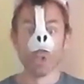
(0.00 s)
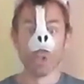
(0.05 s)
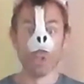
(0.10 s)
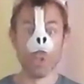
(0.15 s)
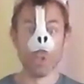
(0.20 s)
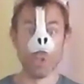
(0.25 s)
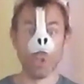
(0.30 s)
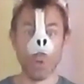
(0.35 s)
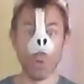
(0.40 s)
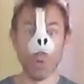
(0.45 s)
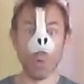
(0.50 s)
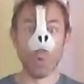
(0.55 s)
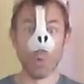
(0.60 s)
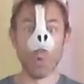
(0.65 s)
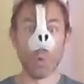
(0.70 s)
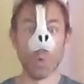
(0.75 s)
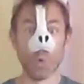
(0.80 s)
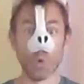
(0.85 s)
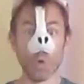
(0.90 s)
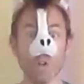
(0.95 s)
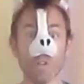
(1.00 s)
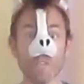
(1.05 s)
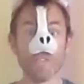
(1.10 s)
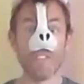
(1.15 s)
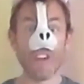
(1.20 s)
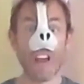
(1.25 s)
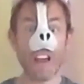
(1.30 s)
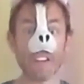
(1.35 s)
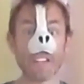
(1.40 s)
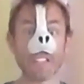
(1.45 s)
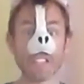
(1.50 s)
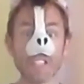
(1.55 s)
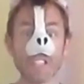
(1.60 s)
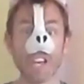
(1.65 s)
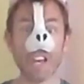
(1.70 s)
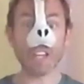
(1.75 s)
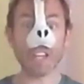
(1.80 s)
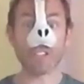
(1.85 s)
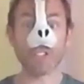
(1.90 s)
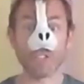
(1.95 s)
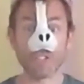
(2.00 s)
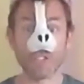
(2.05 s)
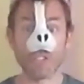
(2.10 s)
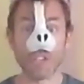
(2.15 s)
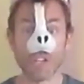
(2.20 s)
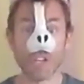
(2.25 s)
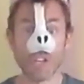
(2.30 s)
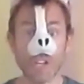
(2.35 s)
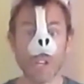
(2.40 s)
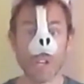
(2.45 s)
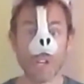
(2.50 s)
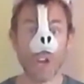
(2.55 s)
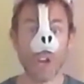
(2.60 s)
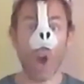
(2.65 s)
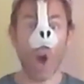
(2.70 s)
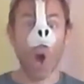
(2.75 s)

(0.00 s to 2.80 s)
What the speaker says: You look very tasty,